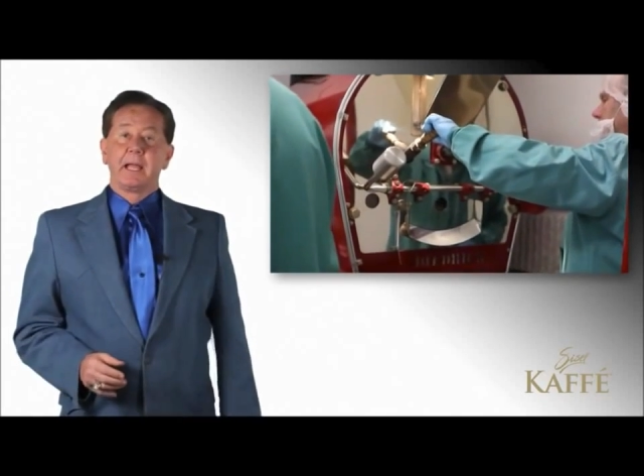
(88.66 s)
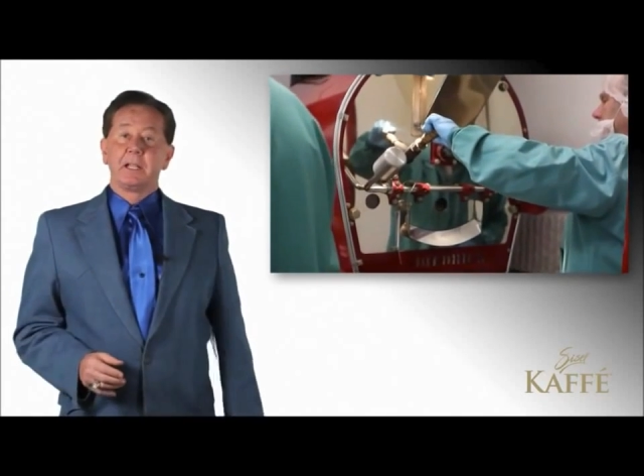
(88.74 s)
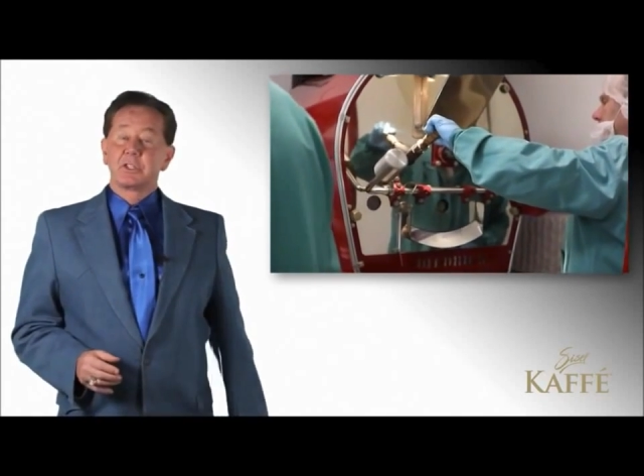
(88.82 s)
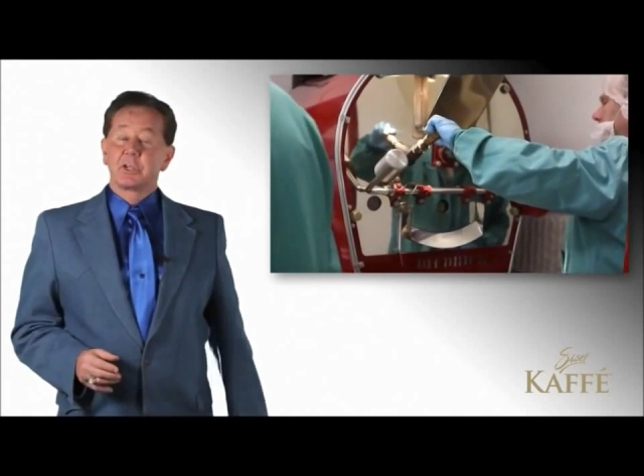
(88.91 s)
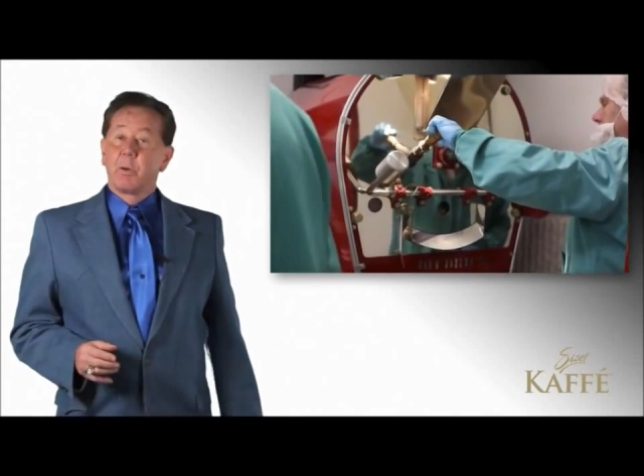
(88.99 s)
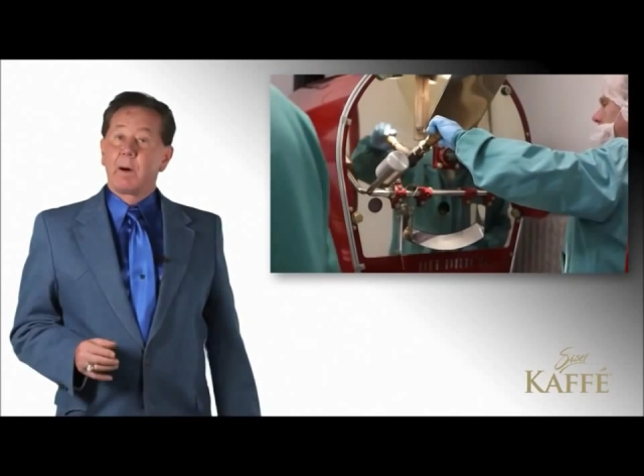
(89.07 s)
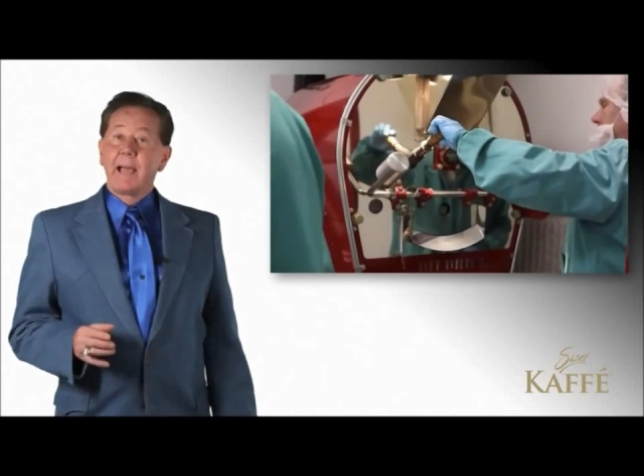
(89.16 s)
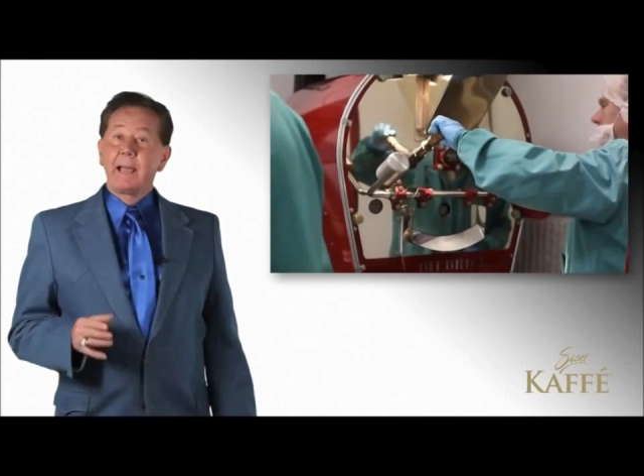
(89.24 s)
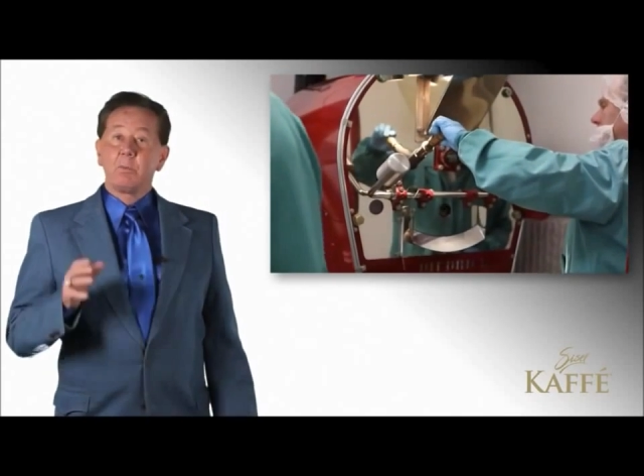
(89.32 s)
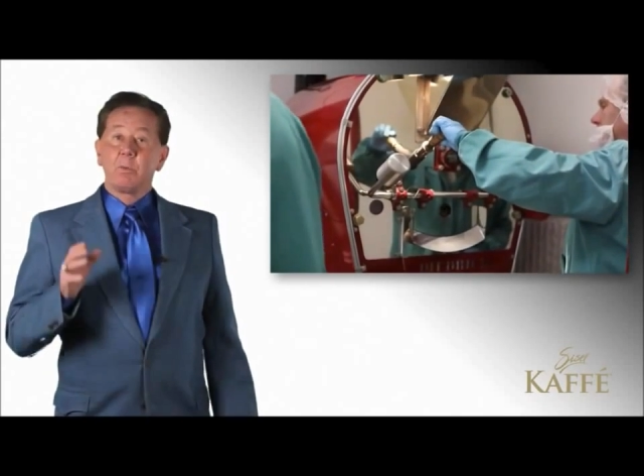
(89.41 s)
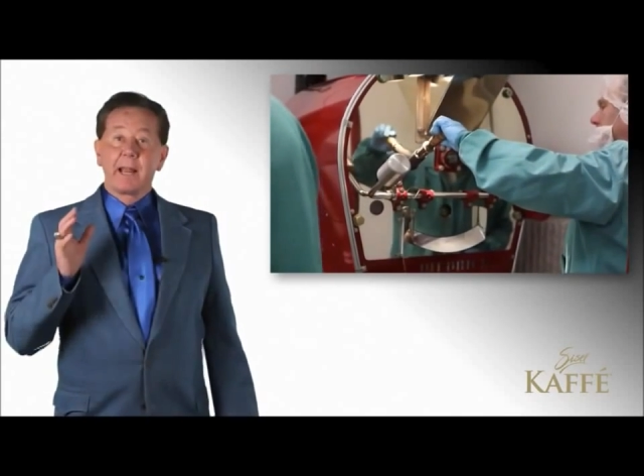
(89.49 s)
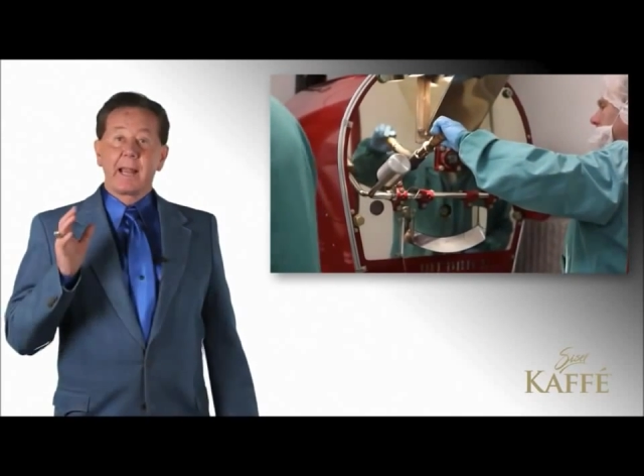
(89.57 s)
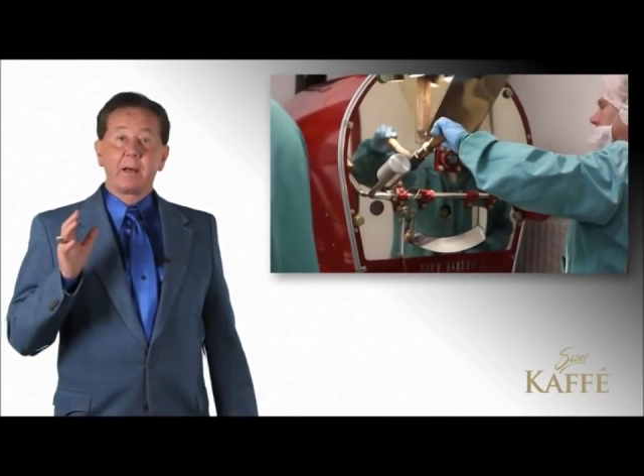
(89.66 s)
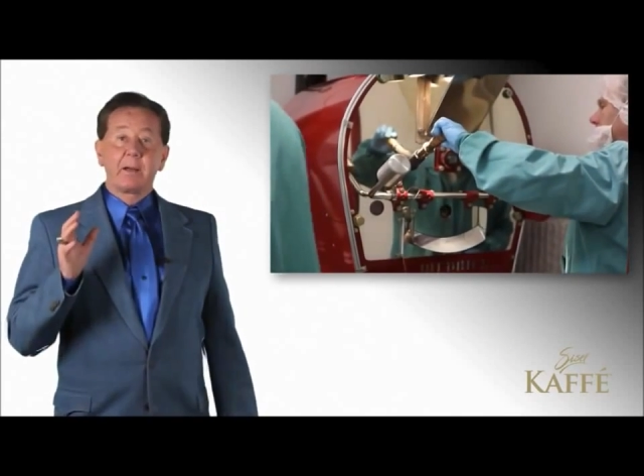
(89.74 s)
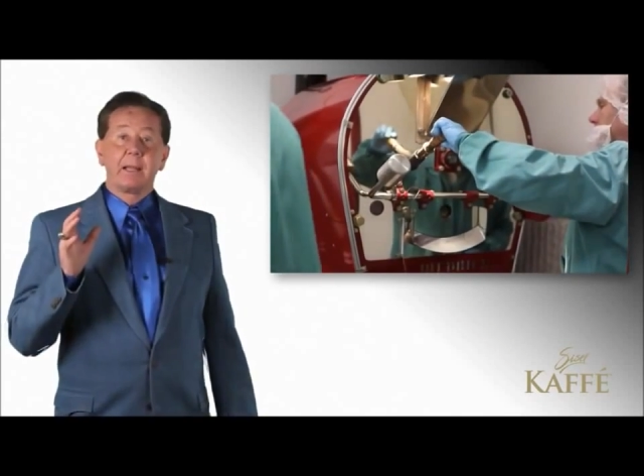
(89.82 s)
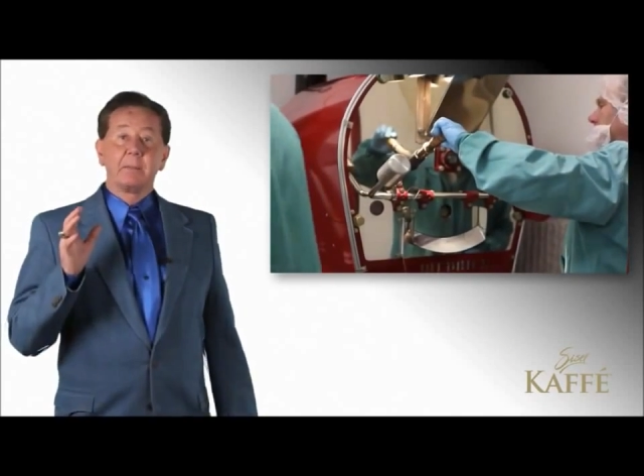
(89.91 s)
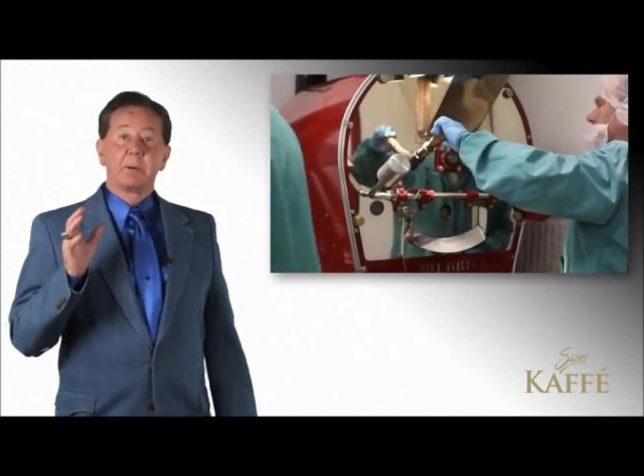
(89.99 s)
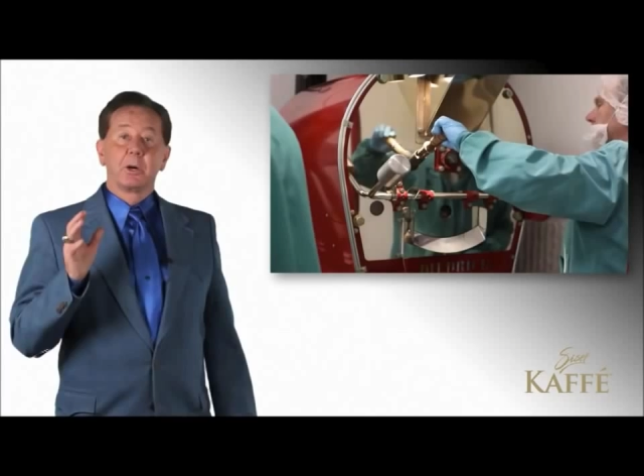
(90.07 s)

And so I went out and